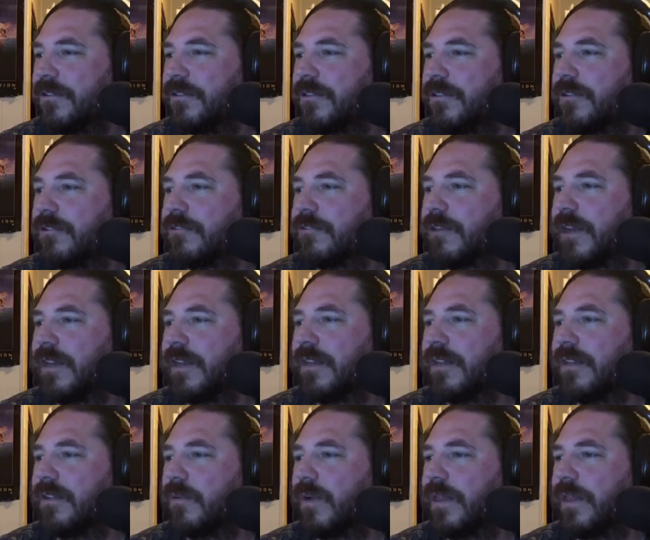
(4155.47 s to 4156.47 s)

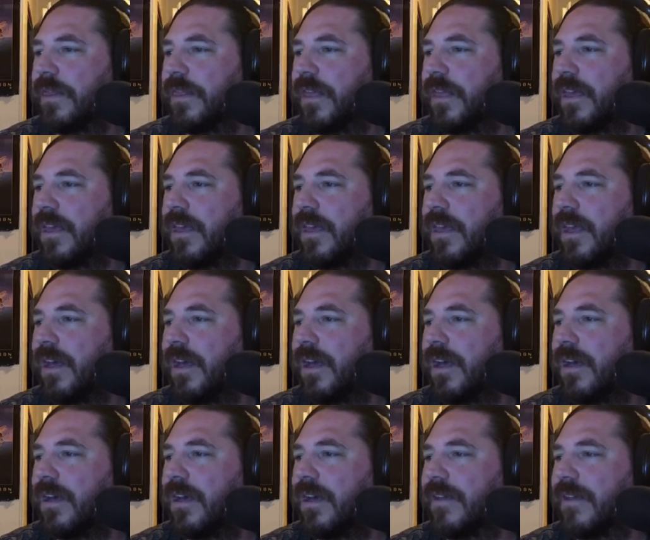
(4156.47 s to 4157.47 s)
Drayton, the one thing
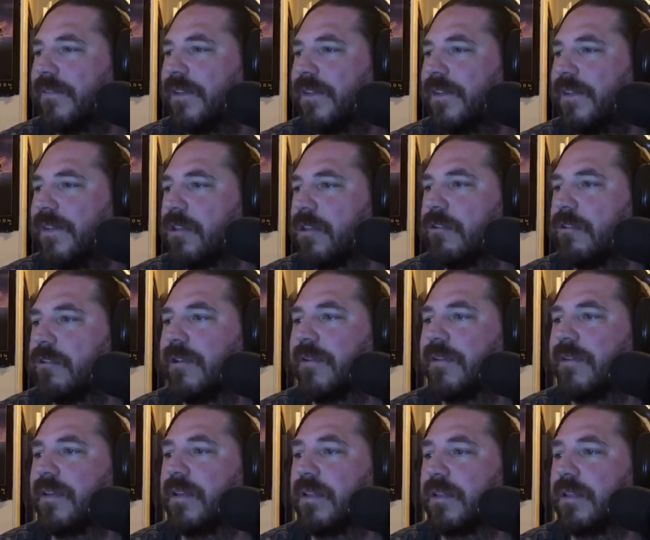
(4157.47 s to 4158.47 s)
I give Next Generation
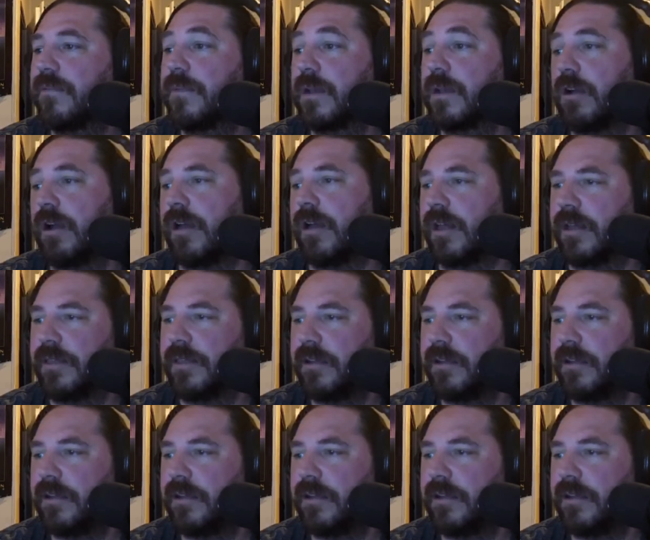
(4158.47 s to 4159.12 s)
is at McConaughey.